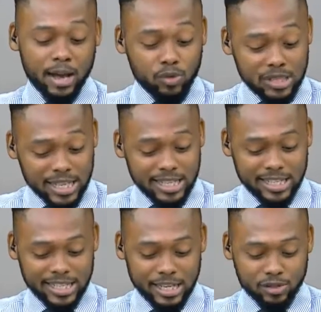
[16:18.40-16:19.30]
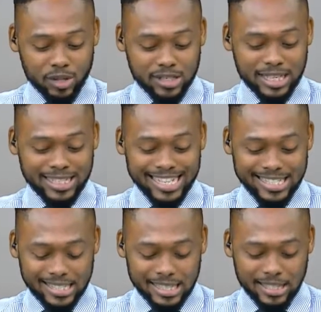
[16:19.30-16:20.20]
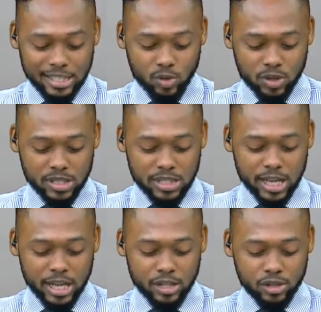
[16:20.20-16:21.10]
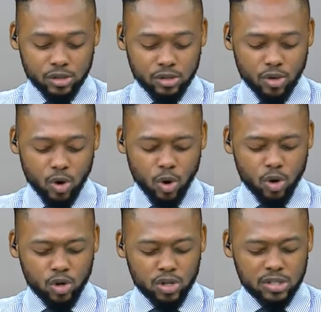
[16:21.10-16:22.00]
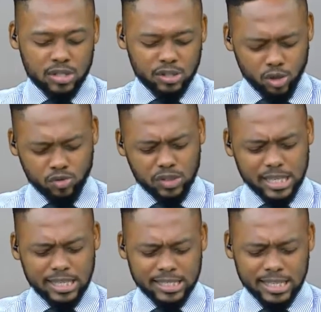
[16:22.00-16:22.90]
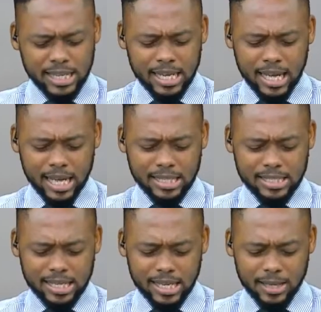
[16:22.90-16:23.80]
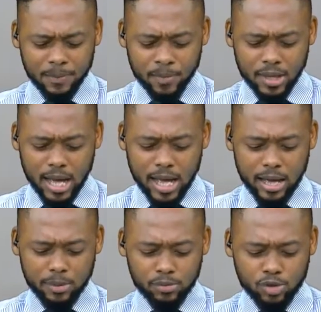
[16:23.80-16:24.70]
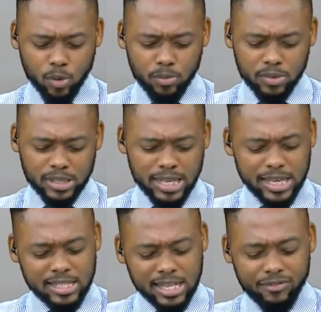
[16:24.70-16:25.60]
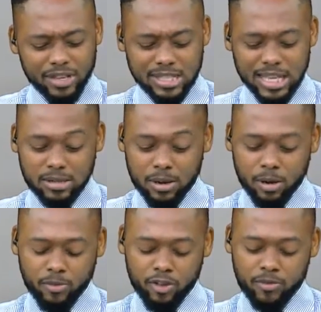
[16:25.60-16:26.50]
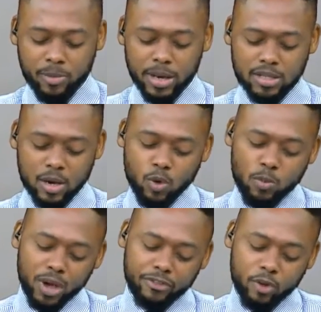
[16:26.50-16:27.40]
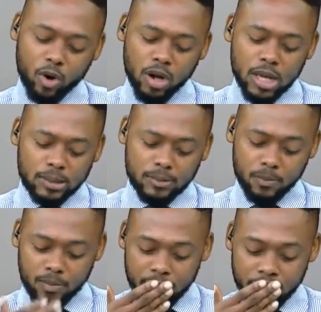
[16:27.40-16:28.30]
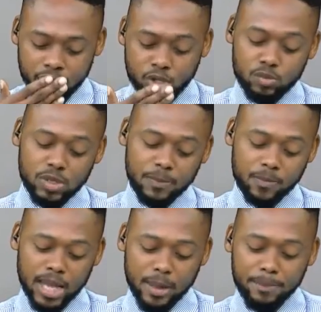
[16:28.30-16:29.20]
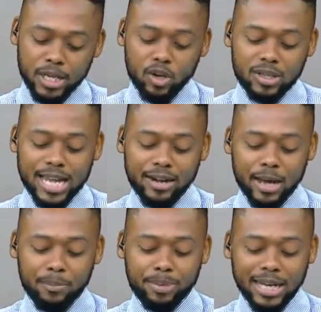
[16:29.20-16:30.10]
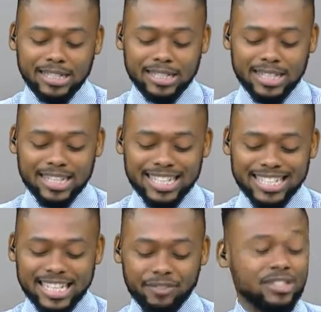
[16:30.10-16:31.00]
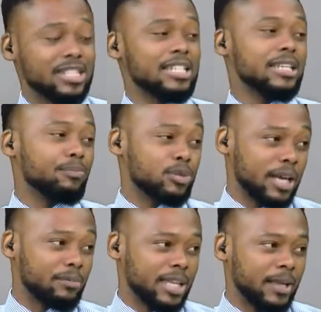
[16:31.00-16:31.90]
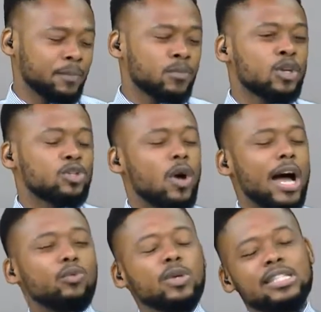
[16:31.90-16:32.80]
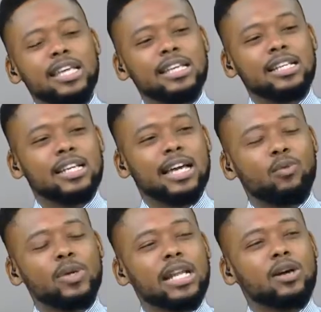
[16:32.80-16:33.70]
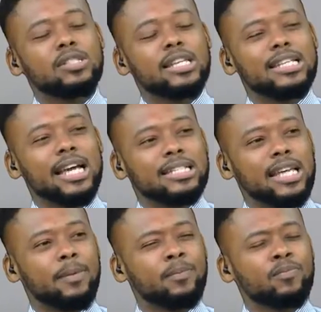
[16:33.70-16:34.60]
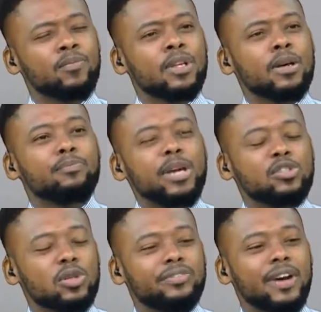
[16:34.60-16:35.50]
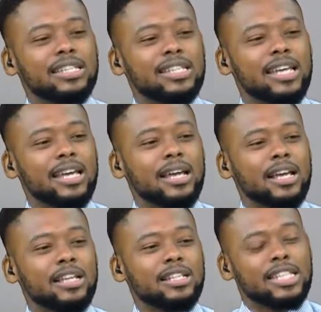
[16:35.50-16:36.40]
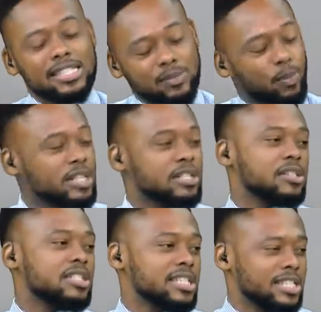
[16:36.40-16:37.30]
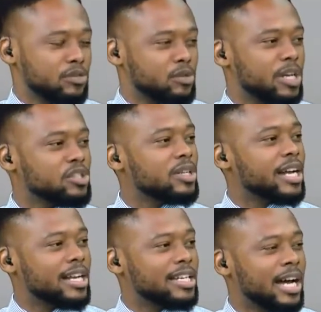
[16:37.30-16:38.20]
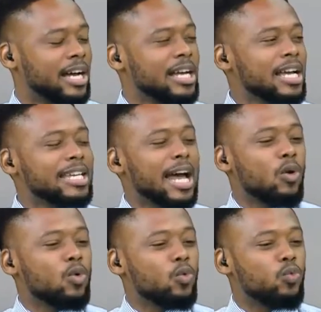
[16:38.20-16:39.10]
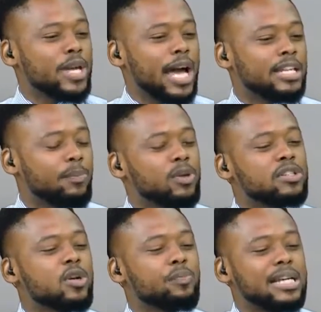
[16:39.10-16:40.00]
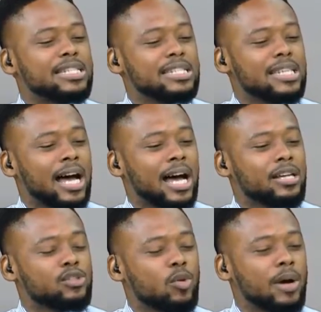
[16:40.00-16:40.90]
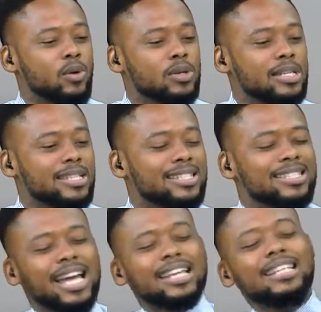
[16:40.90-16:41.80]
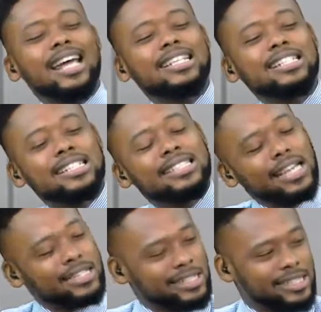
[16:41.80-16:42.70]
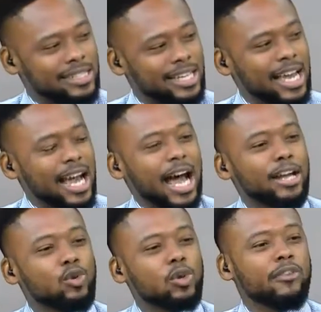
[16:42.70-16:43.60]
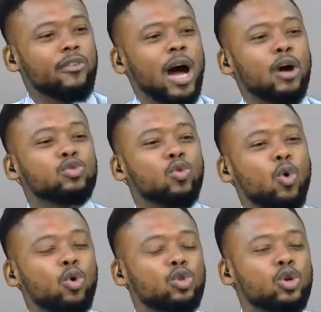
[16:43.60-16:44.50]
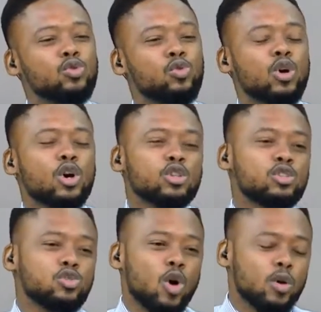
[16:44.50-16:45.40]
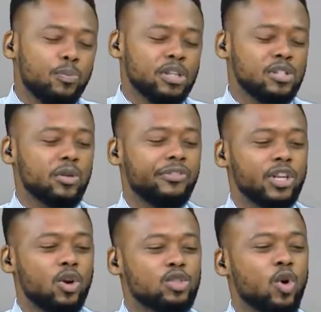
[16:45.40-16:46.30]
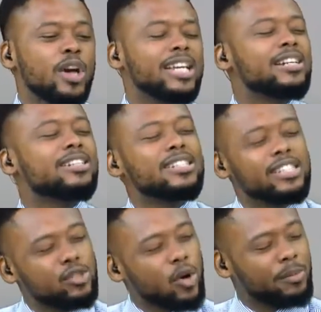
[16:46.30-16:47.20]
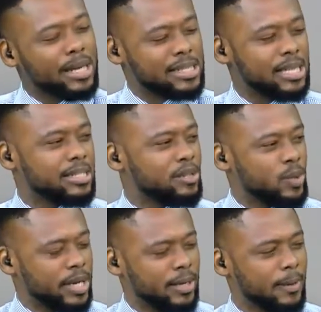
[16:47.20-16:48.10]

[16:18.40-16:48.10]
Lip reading: Recently, again, in 2018, this was in August, just recently, they say they still investigate of about 1.4, billion naira bank gifts as they put them there. So are we saying, can we now say that based on the fact, say, this is political season, as we mentioned earlier, now the political parties are somehow sidelining integrity and looking for how to hold on to strong political figures or increase the numbers, as it were?